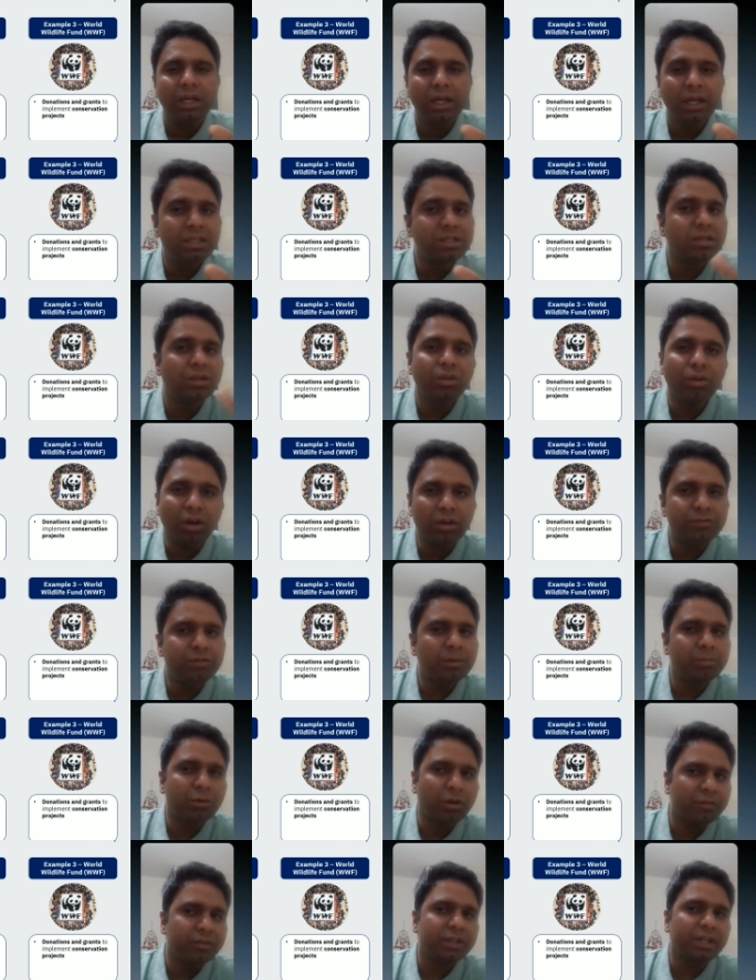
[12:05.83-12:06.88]
It's a
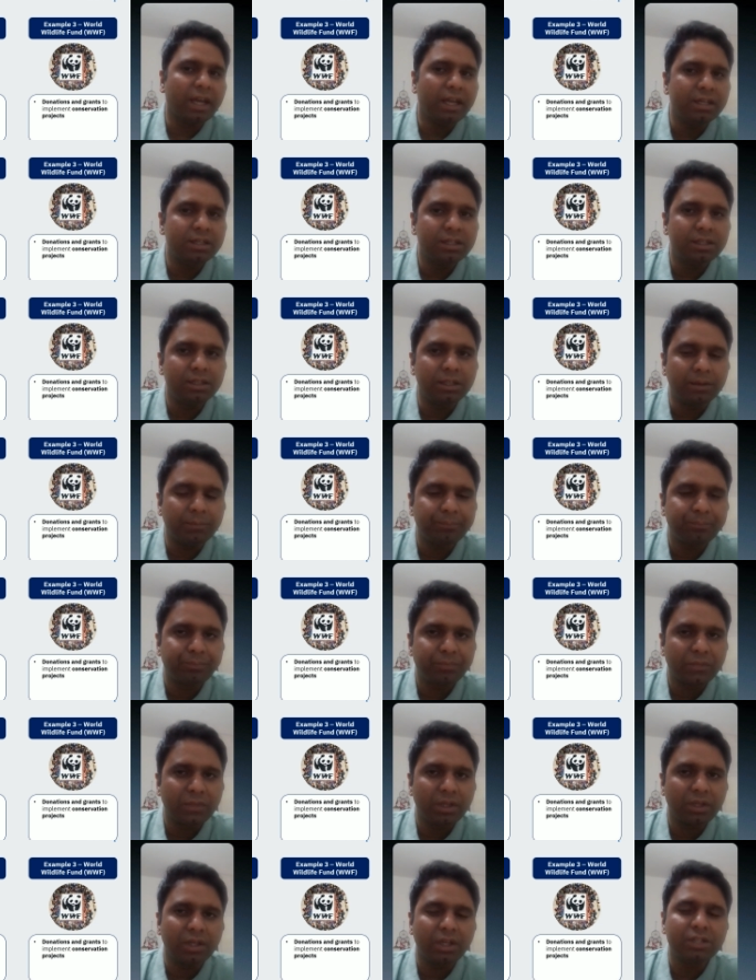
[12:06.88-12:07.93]
not-for-profit entity,
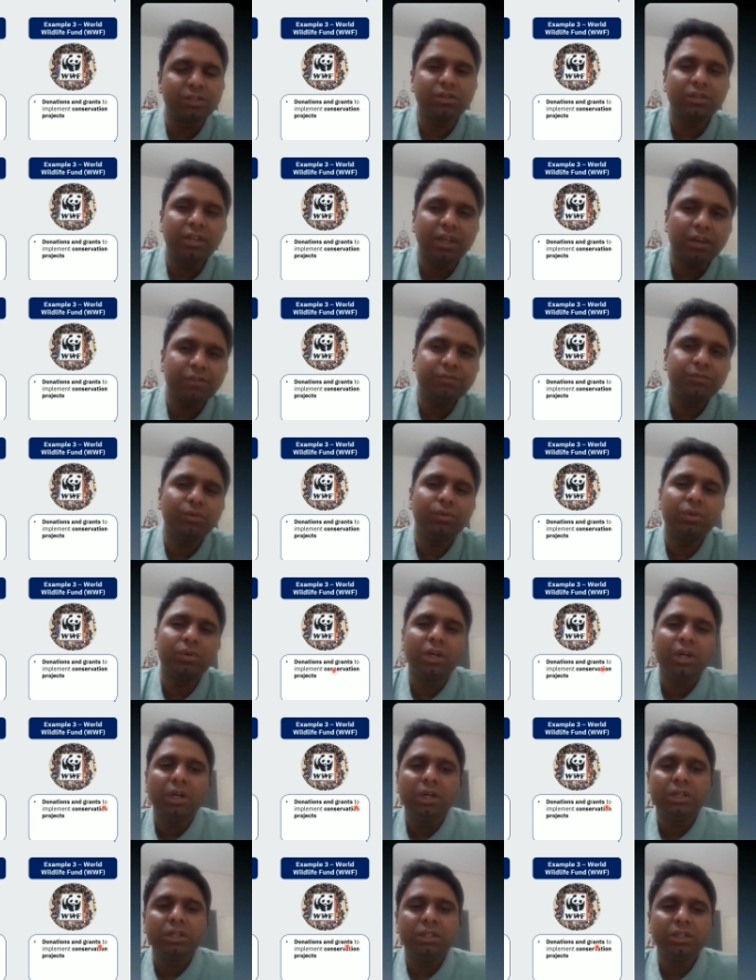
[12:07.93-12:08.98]
right? So therefore,
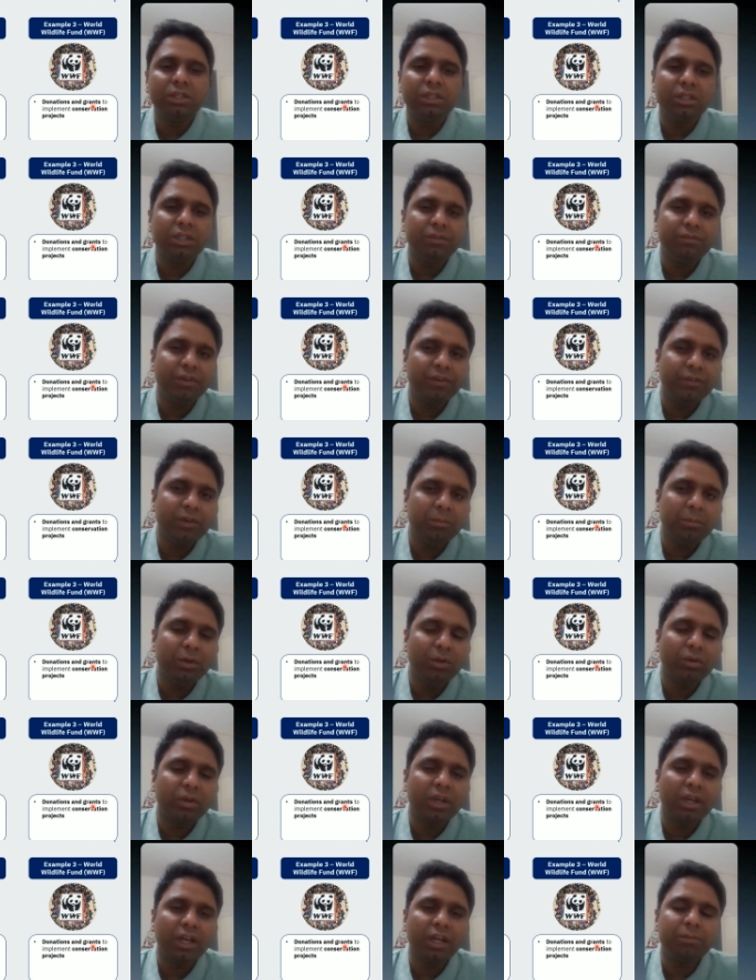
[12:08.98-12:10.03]
here we will be
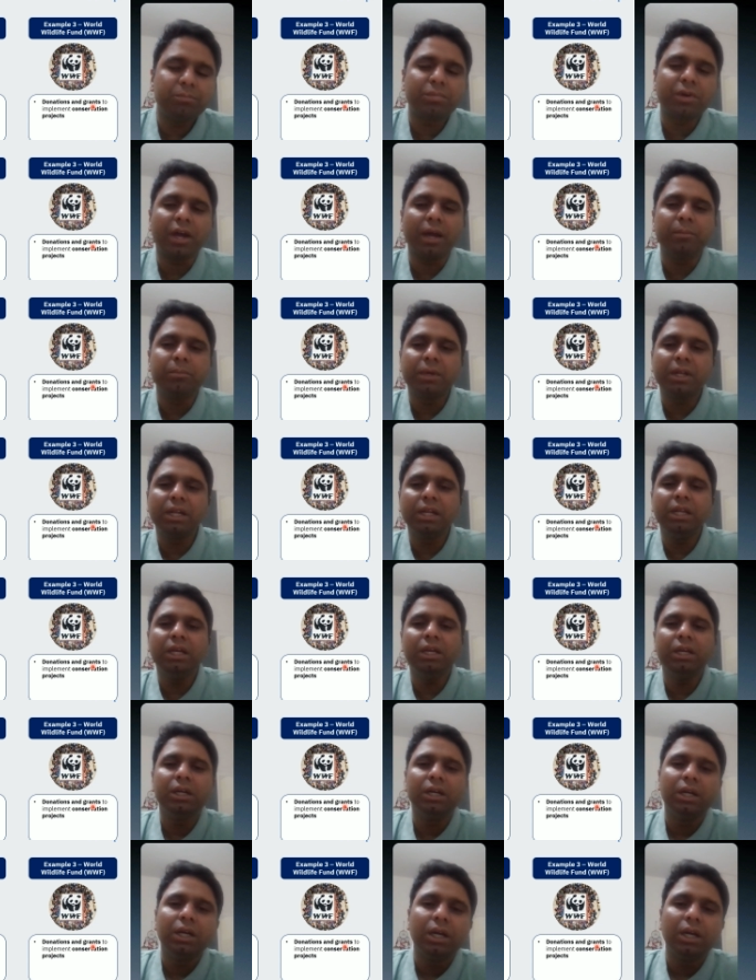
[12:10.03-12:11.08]
looking at primarily